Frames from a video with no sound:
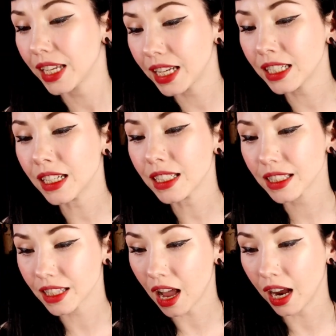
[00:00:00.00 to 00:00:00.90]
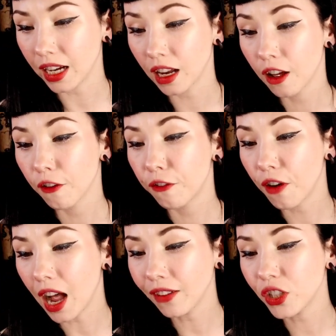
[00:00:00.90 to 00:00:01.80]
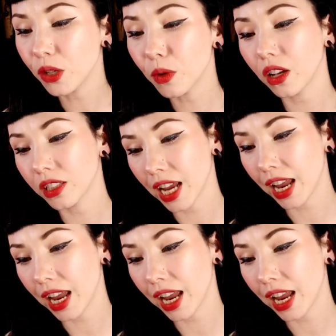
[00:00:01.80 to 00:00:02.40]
inside 5 derailed